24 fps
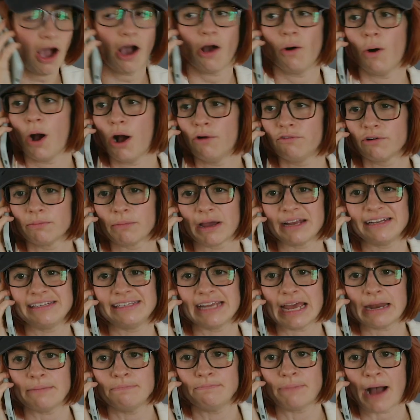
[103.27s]
Oh, over my
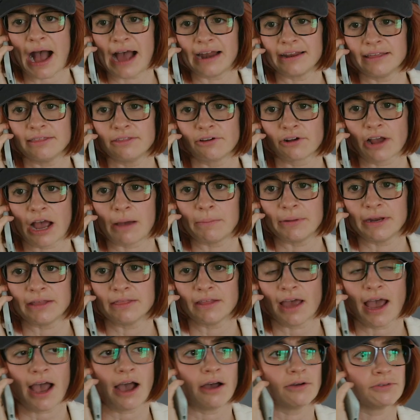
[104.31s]
dead body, they're coming
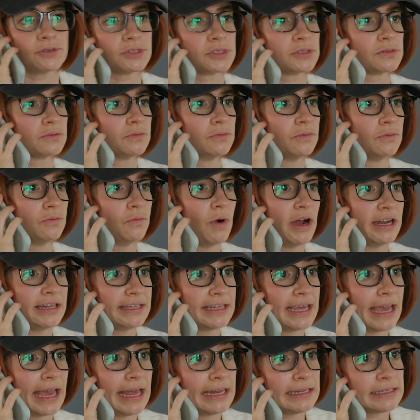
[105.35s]
in the house.
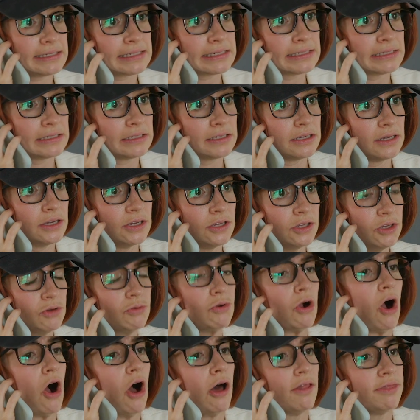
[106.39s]
What, Kent?
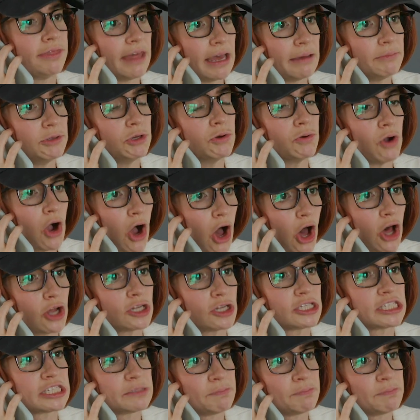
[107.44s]
You called them? You called